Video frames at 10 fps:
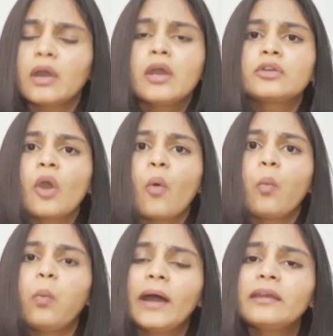your
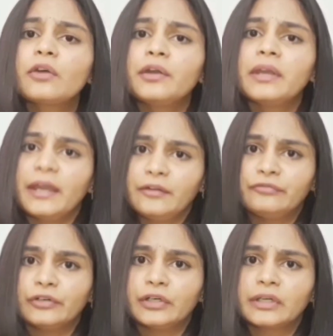one good
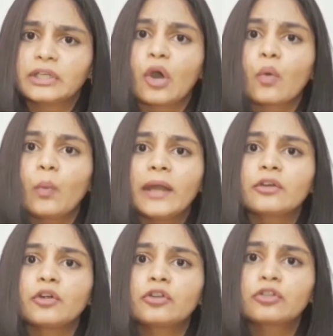effort, your
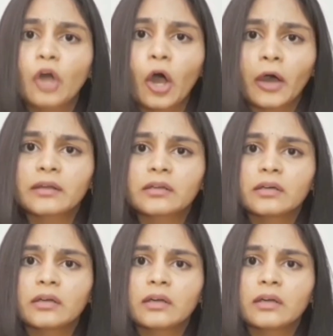one good thought